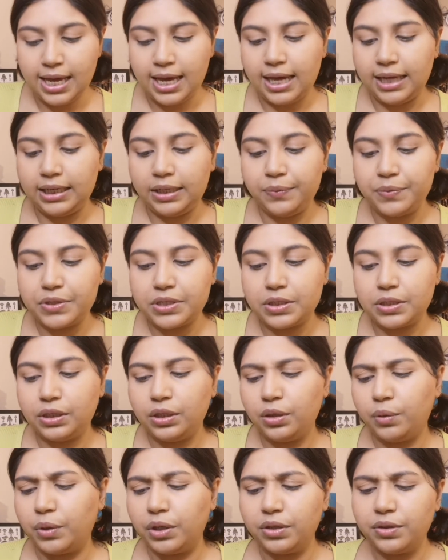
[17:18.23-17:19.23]
And he was,
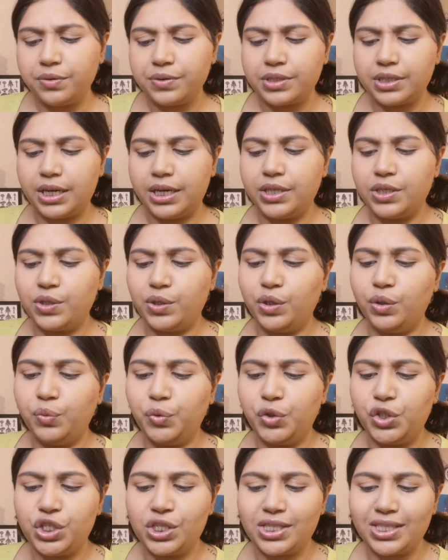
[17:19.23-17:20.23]
one of those guys who you
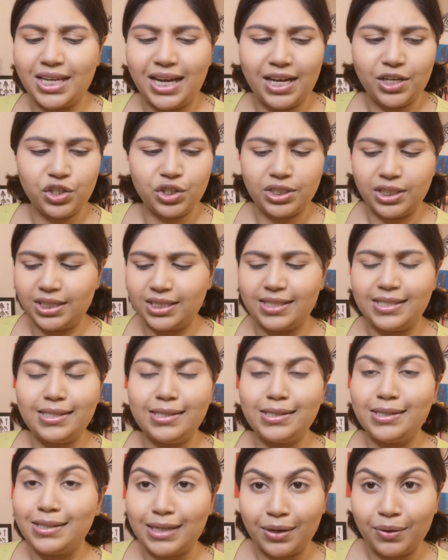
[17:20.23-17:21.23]
would just catch like
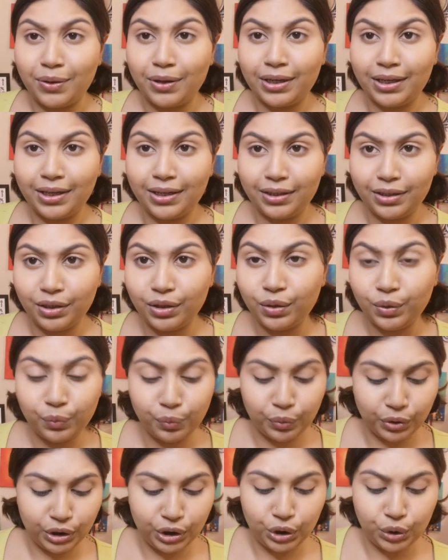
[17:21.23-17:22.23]
staring at you
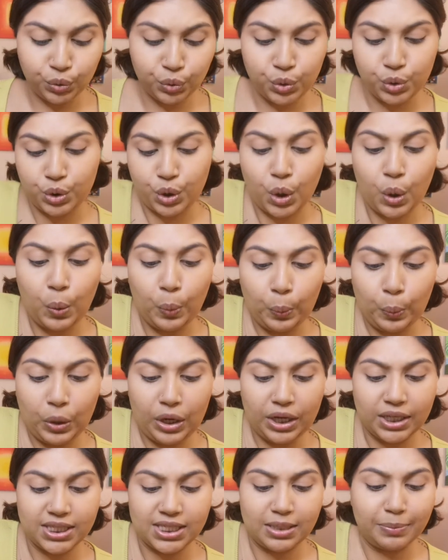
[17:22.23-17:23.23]
when you don't
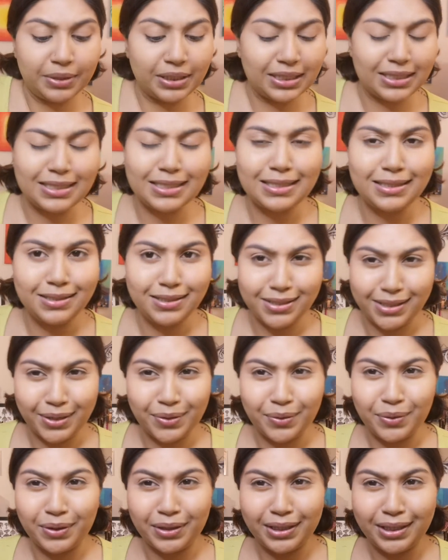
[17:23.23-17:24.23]
want somebody
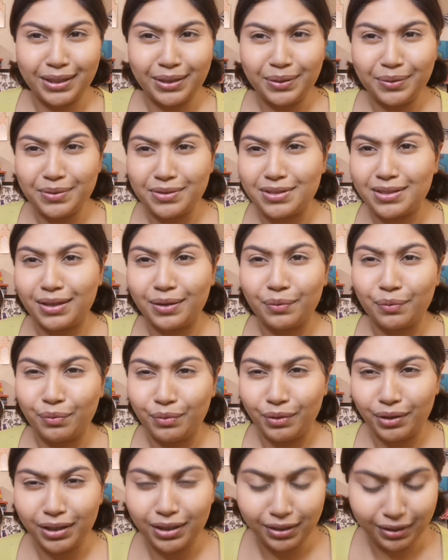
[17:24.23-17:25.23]
staring at you. It's like,
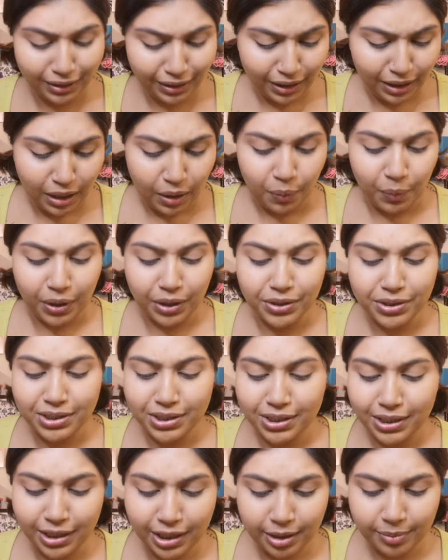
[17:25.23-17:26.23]
why are you
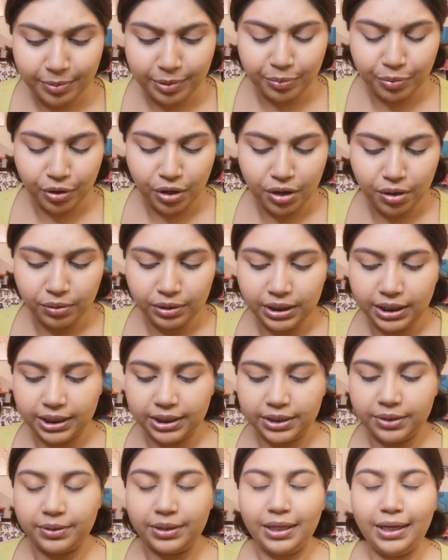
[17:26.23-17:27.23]
staring at me, bro?
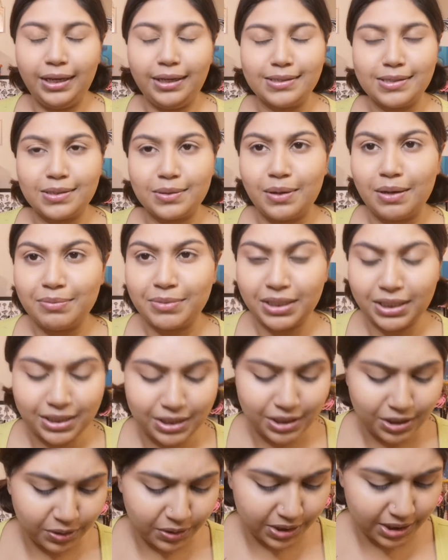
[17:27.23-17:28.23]
Like, okay, so I'm gonna
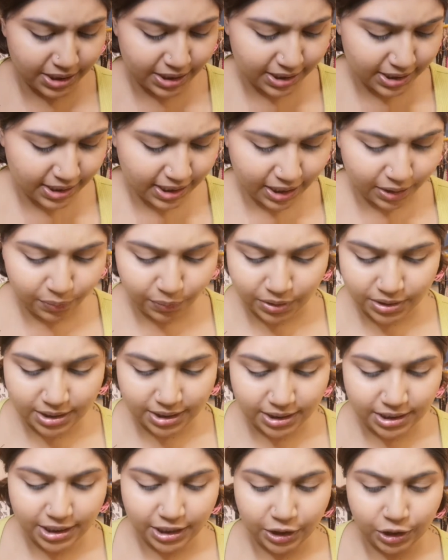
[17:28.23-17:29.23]
continue this in a sec once
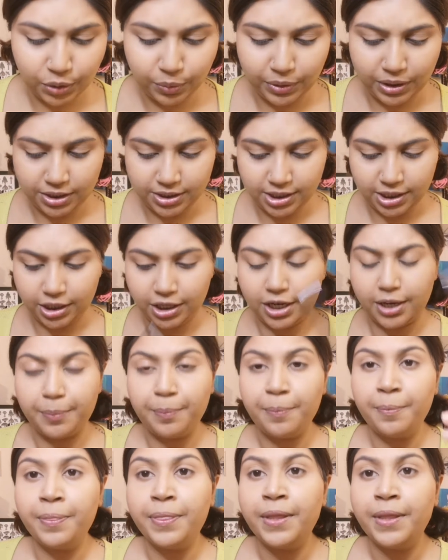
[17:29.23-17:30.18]
I tell you what else I got.